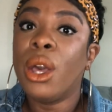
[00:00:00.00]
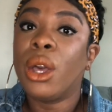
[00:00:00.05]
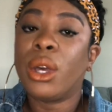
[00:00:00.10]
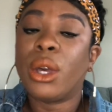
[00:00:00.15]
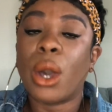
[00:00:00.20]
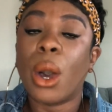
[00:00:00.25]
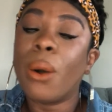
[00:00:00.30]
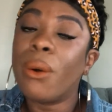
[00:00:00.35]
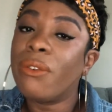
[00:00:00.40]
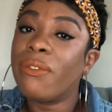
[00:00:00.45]

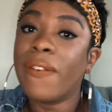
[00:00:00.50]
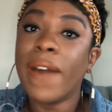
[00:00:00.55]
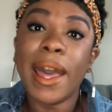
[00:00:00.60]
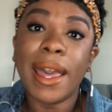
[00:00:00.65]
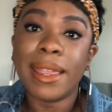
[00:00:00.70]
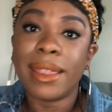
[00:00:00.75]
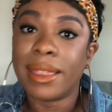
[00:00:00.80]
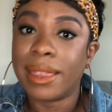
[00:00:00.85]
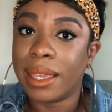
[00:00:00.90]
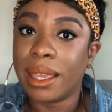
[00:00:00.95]
Go
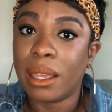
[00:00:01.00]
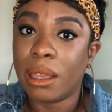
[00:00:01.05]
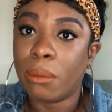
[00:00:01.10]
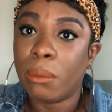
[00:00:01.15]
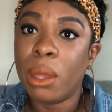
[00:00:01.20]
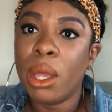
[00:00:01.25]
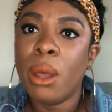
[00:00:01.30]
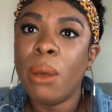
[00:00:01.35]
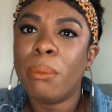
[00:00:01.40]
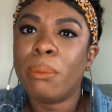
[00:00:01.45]
find them,
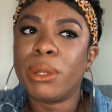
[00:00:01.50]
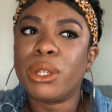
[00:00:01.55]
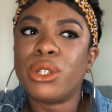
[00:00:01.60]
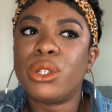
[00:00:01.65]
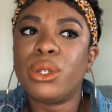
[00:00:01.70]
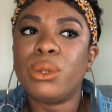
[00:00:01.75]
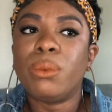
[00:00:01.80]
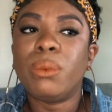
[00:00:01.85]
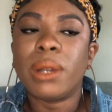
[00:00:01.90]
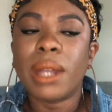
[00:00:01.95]
but
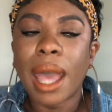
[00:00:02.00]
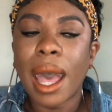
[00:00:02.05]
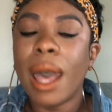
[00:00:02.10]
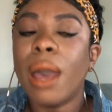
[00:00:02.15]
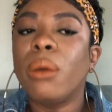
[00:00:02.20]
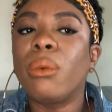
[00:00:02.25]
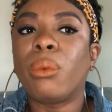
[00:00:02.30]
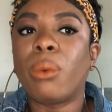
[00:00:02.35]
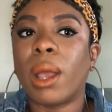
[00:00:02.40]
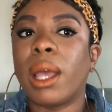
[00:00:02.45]
do
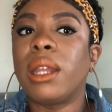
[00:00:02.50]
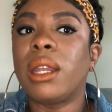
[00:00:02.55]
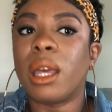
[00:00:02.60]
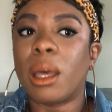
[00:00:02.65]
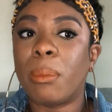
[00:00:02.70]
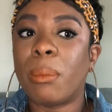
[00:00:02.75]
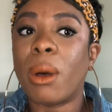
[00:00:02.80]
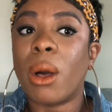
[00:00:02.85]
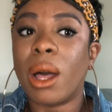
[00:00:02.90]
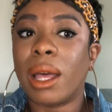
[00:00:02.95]
not run
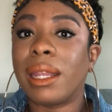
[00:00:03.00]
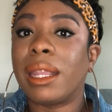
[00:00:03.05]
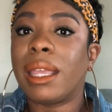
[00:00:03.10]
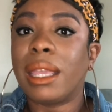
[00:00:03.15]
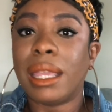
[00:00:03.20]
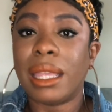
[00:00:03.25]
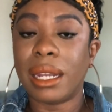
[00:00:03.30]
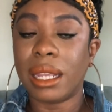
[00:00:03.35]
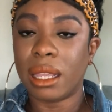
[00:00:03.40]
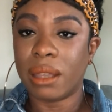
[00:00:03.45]
up on
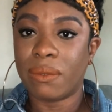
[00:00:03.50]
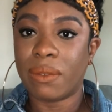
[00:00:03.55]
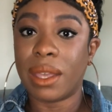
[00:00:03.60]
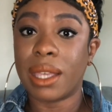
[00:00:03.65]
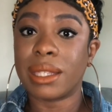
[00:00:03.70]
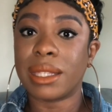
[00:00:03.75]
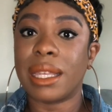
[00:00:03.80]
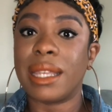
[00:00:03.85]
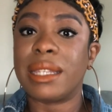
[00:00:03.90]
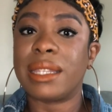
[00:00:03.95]
any of us
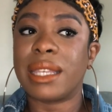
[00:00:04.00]
and